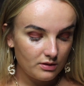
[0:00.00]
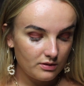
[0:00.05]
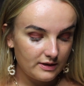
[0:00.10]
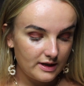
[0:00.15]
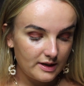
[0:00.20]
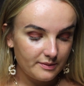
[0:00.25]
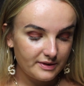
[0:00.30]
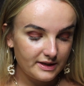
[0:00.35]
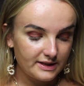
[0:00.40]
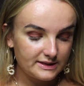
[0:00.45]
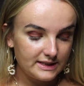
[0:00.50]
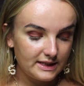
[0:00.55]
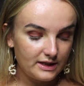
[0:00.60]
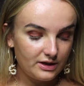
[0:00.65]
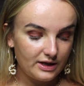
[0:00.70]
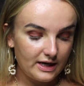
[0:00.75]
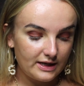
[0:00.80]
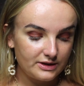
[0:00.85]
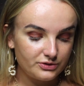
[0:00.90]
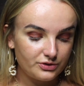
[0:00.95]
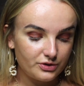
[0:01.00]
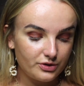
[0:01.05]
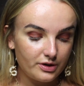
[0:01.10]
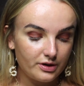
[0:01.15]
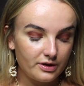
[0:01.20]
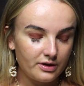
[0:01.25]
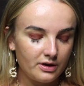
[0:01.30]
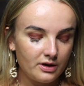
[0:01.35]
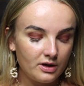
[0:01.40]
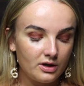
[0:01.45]
Then I'm going to take
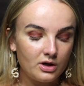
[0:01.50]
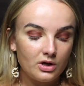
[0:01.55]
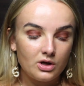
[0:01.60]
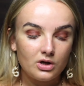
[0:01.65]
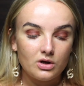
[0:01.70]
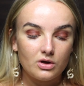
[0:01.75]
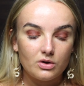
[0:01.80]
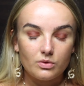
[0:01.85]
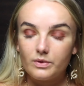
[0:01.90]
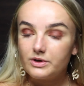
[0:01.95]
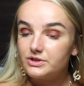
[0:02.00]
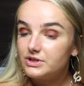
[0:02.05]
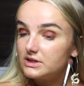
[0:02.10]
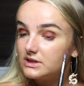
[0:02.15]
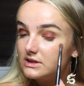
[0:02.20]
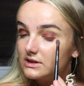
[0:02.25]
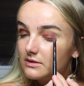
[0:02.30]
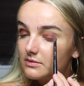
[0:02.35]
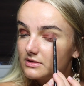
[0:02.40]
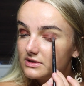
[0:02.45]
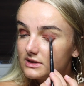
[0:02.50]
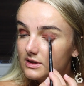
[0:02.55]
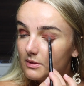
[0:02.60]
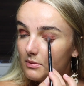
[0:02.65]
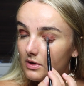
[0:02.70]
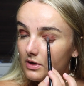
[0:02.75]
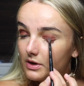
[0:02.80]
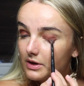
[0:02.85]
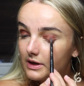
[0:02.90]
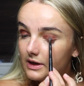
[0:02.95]
Grandeur, which is a
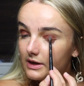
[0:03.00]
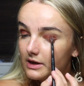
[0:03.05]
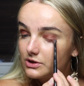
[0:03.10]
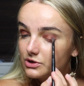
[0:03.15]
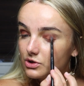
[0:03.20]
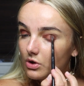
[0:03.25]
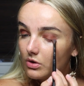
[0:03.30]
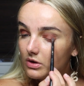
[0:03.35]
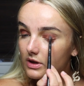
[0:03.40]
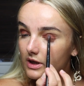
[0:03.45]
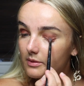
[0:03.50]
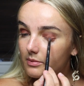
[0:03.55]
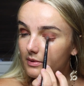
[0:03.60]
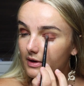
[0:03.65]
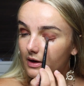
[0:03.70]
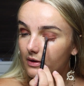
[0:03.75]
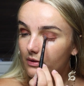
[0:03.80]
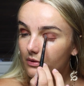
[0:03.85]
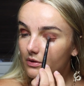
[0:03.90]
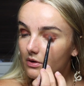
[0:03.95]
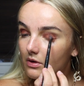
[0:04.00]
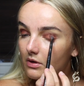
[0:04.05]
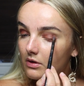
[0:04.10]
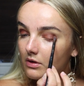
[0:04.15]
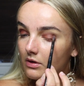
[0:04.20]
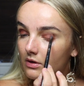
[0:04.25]
similar kind of chocolatey brown,